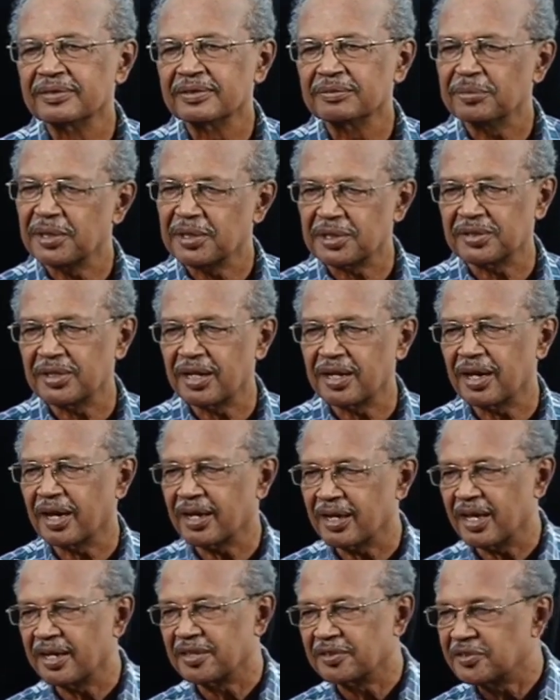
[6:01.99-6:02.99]
Better than I
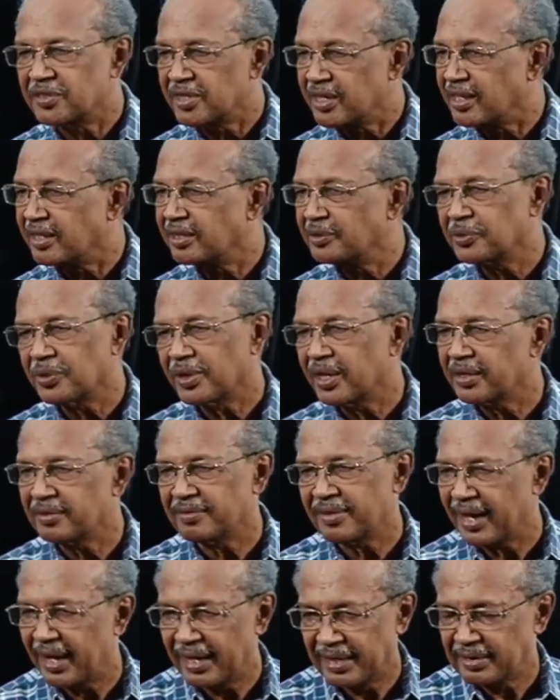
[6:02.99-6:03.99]
like tea. Like
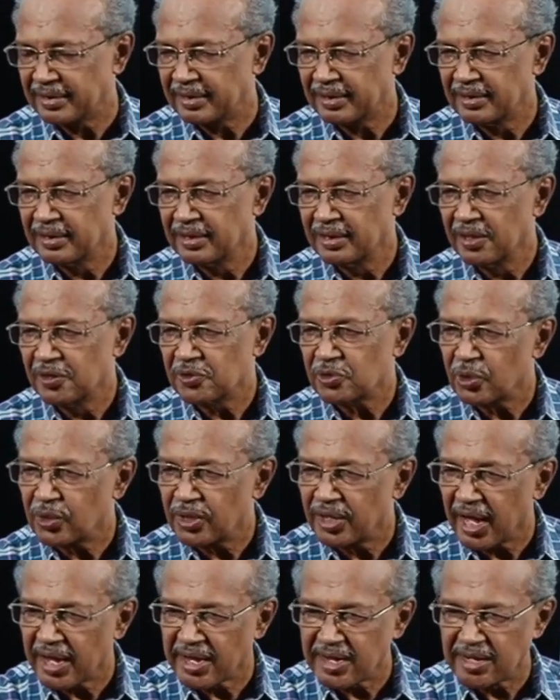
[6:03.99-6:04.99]
that. So
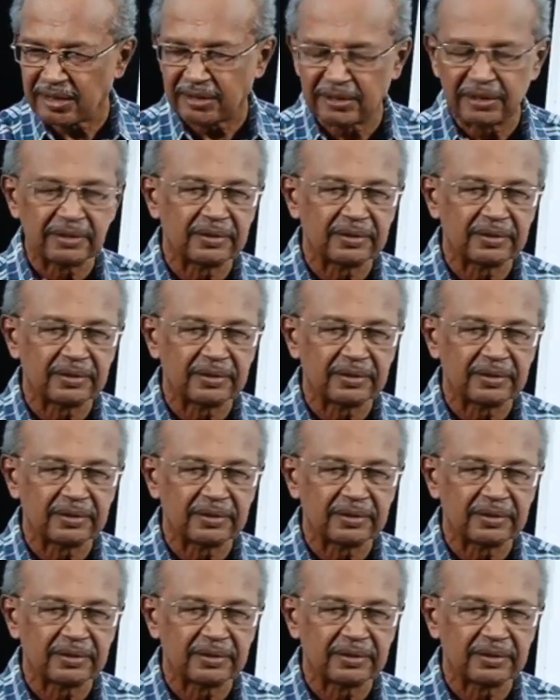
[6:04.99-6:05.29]
like.